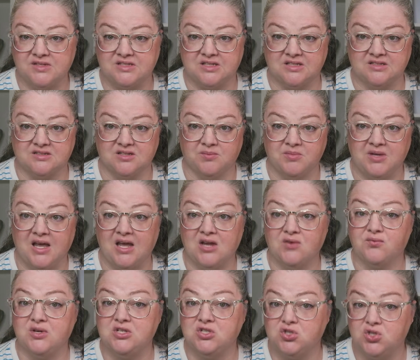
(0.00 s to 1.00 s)
system can
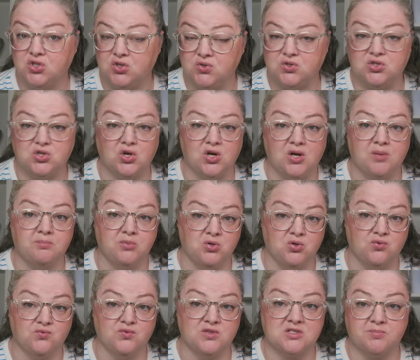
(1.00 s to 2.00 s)
reduce your
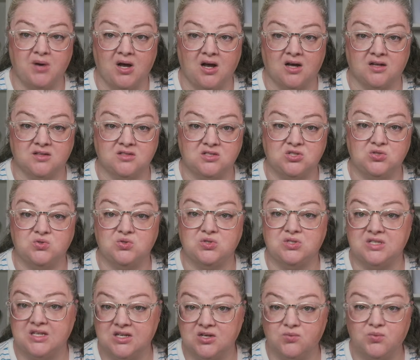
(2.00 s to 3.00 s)
immune response to
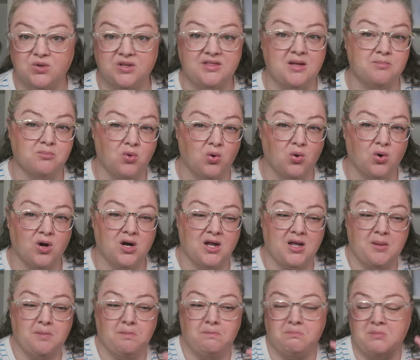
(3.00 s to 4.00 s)
deal with a more
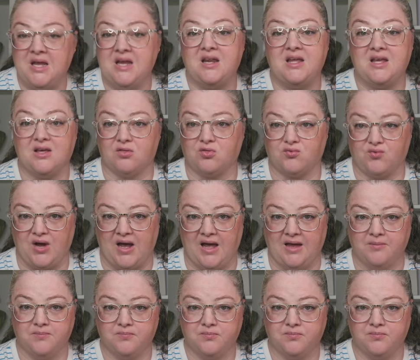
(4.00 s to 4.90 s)
immediate threat,